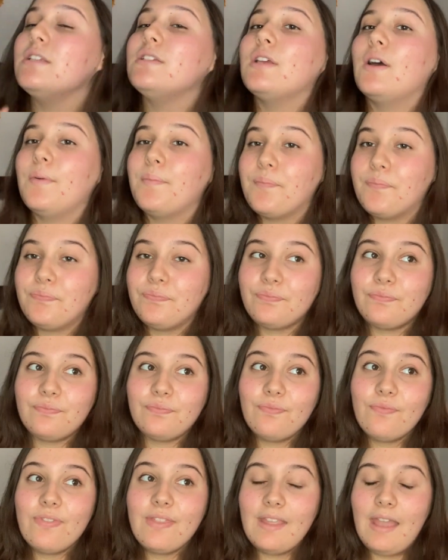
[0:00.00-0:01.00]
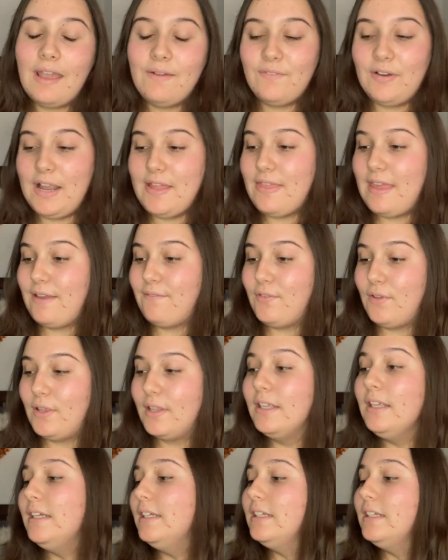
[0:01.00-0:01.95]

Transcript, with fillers: So I'm very thankful